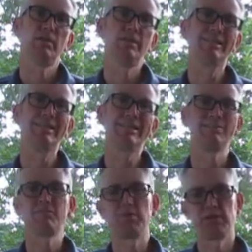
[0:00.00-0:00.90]
didn't
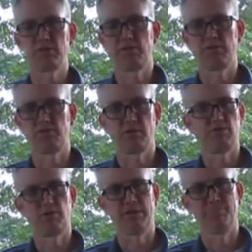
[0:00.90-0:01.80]
even mention
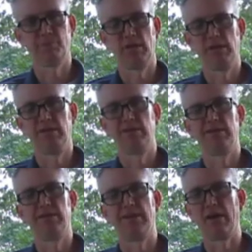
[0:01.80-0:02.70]
slavery
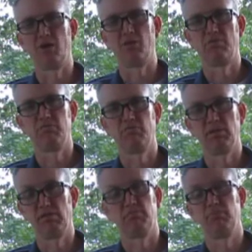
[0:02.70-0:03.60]
uh, at all,
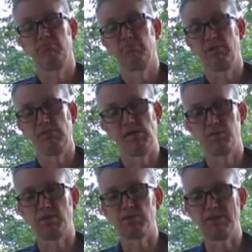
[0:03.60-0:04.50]
um, and
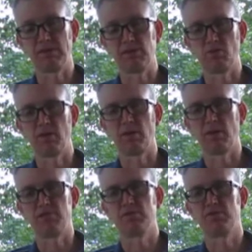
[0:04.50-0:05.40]
especially as one of the
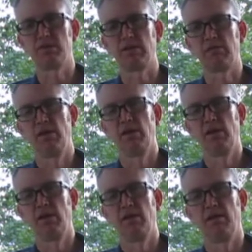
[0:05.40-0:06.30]
causes and
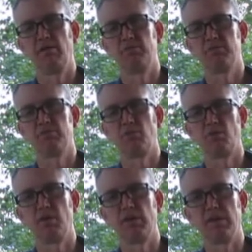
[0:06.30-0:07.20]
of the Civil
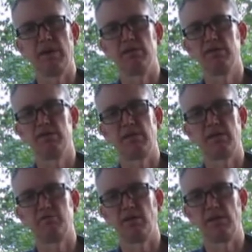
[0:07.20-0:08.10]
War, and that is that
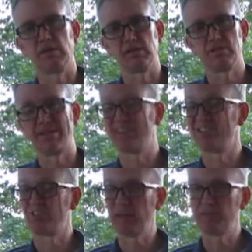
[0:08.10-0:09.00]
is very interesting. That is
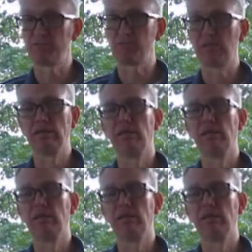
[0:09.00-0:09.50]
a travesty